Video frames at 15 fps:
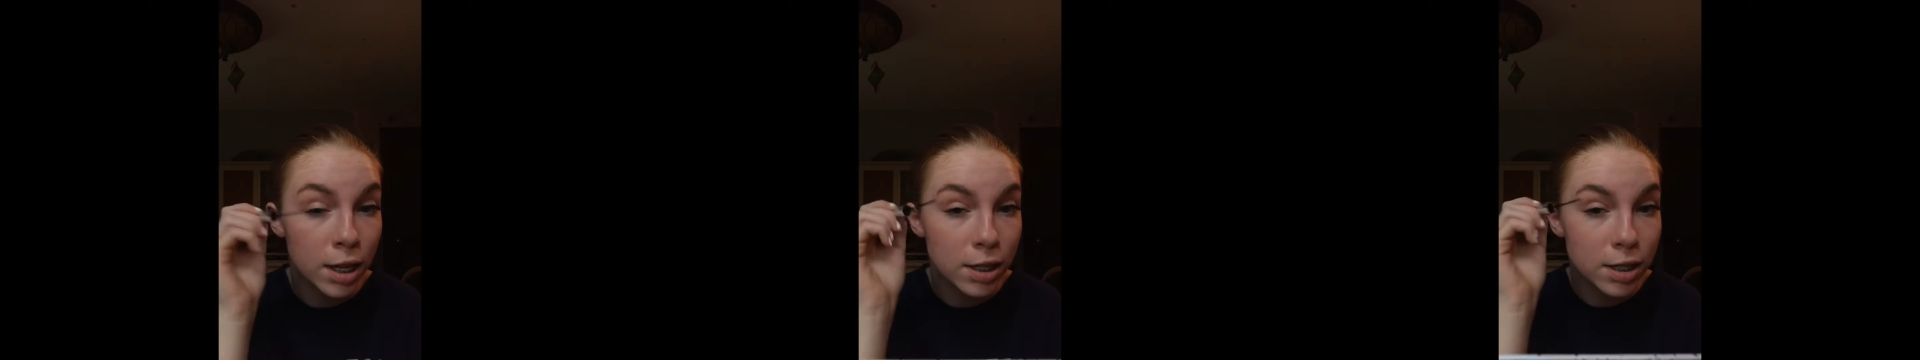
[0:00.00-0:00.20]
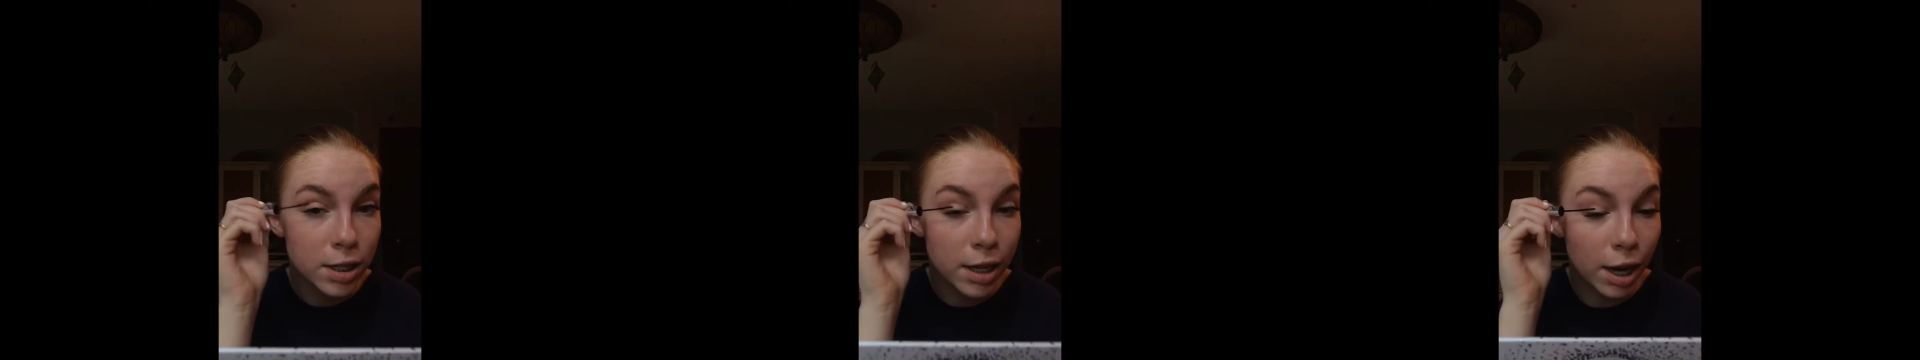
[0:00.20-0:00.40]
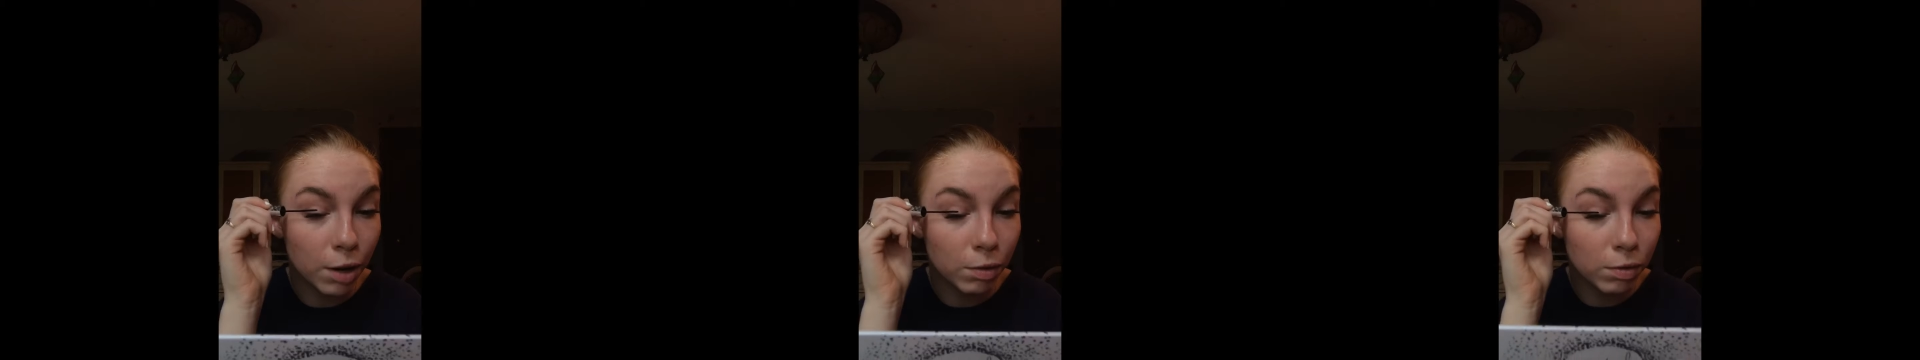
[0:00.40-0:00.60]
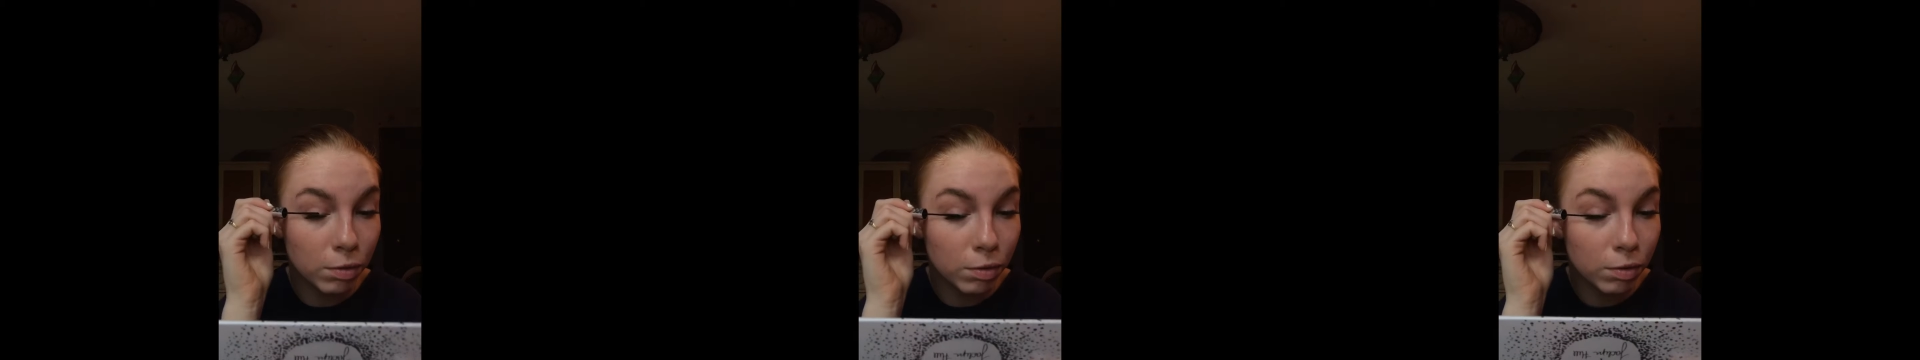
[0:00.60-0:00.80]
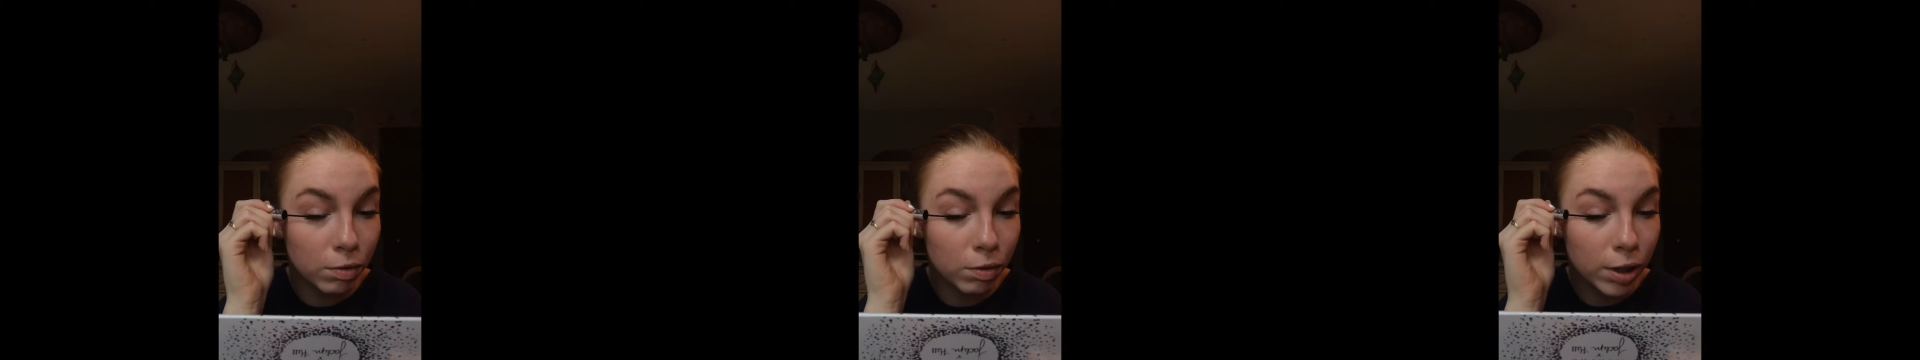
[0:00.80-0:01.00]
to get
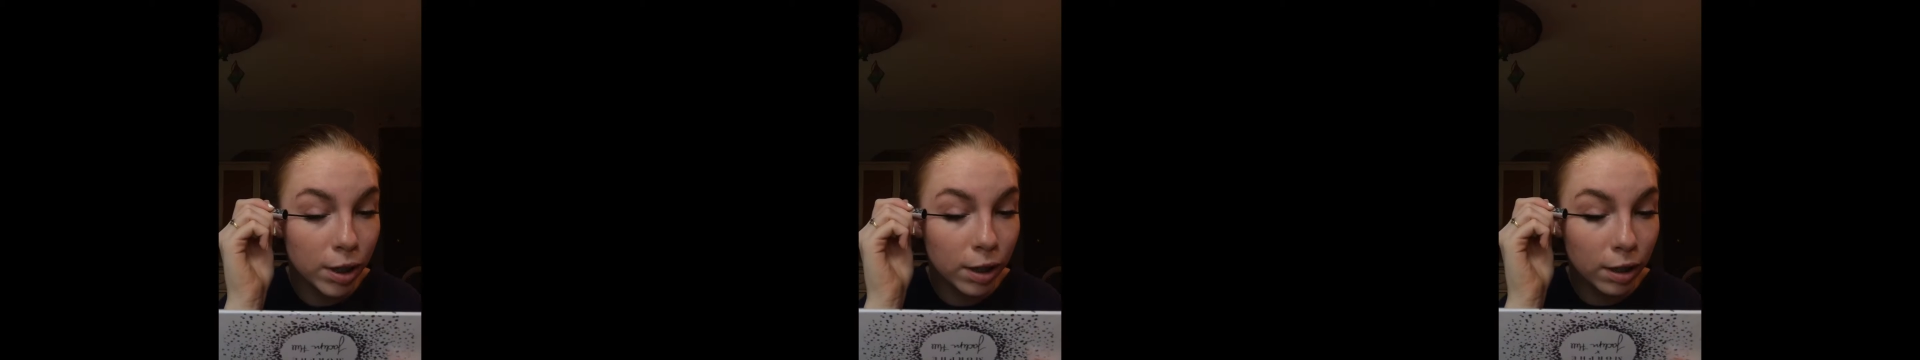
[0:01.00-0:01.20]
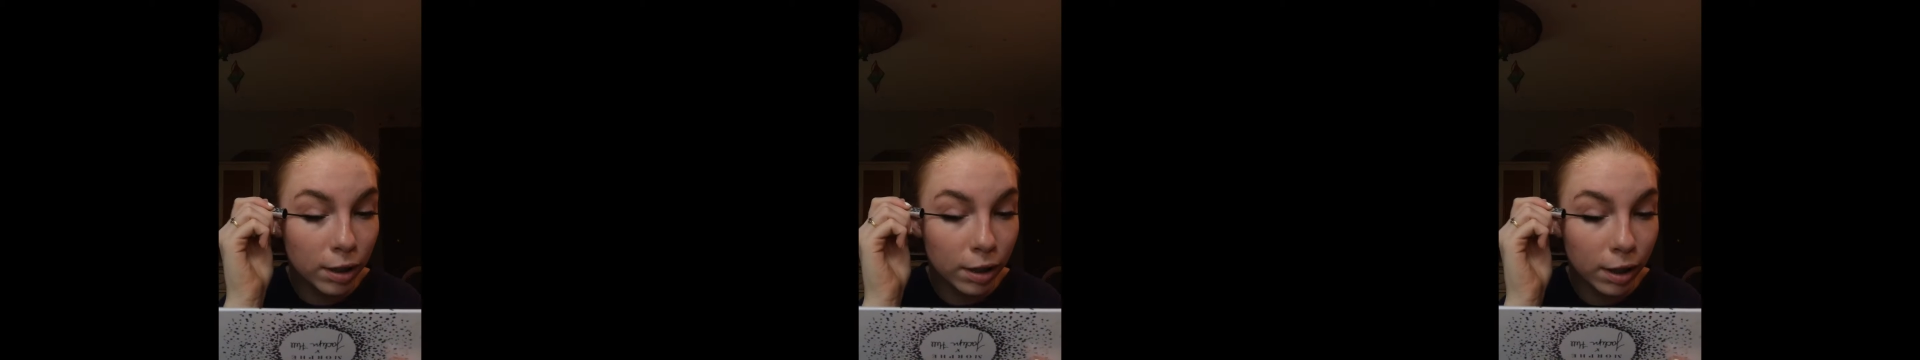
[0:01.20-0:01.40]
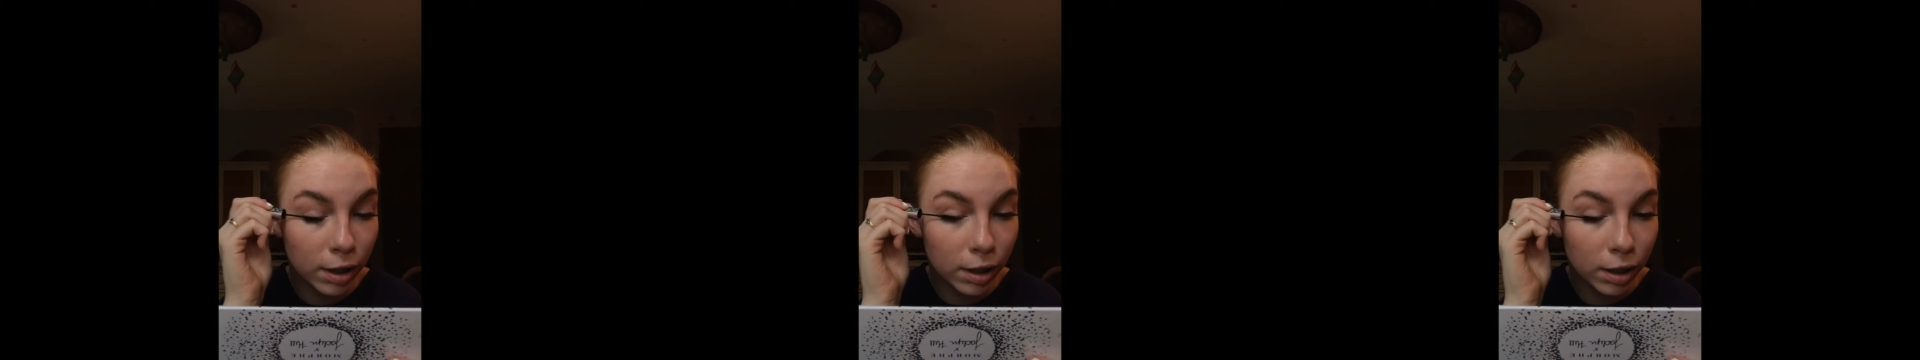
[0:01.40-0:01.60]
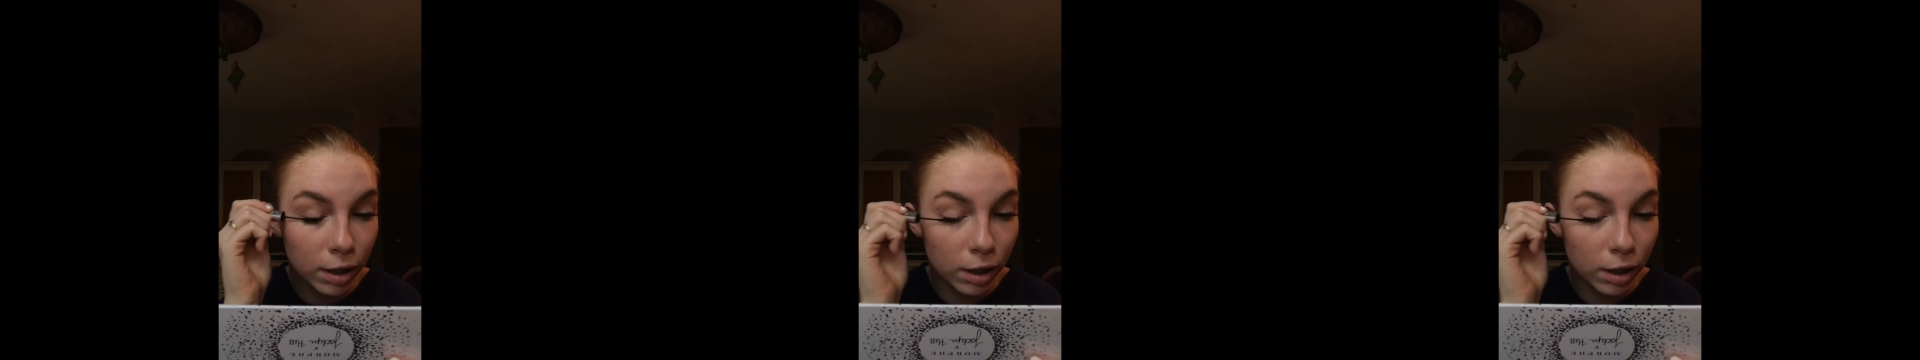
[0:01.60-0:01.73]
really